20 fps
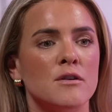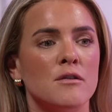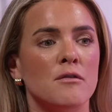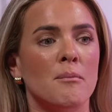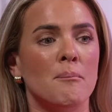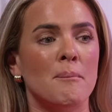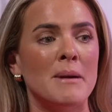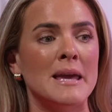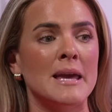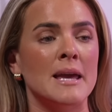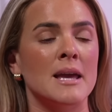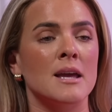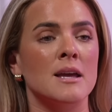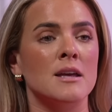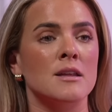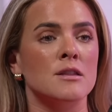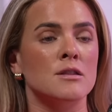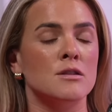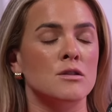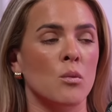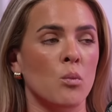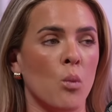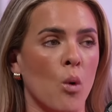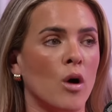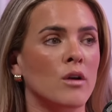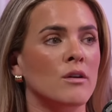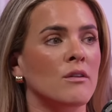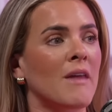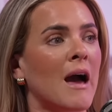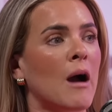of being the
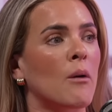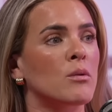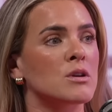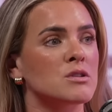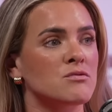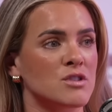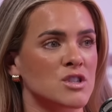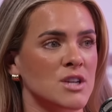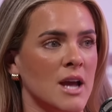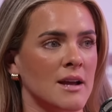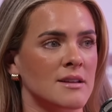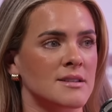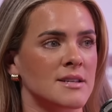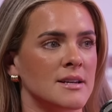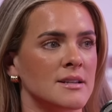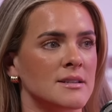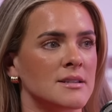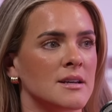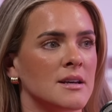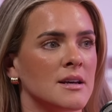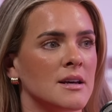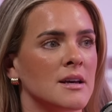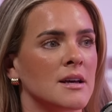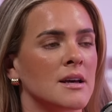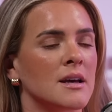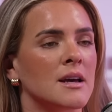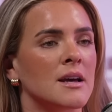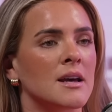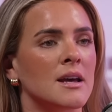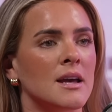one that was rejected.
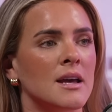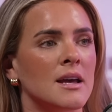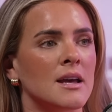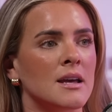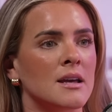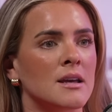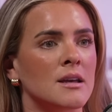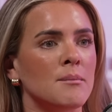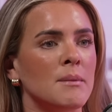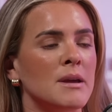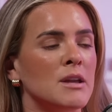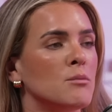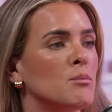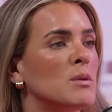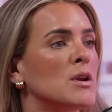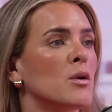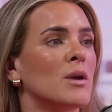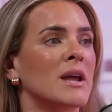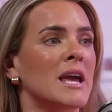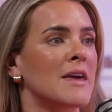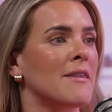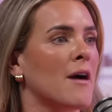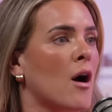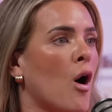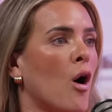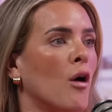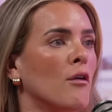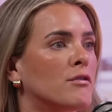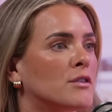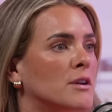Yeah. I mean, we don't hear that
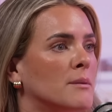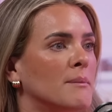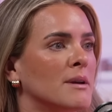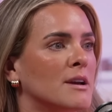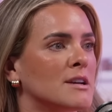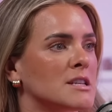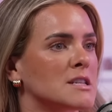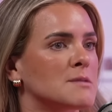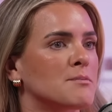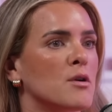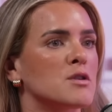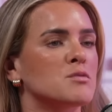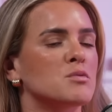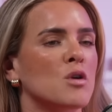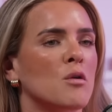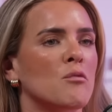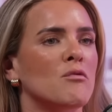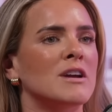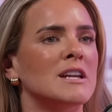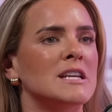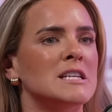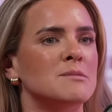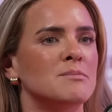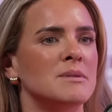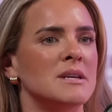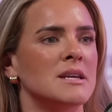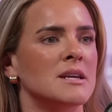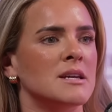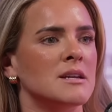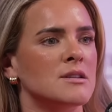often because I suppose we're not really
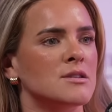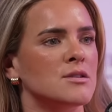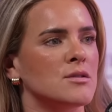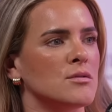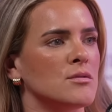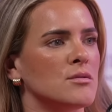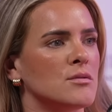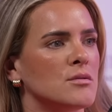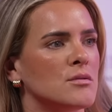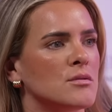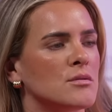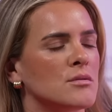speaking to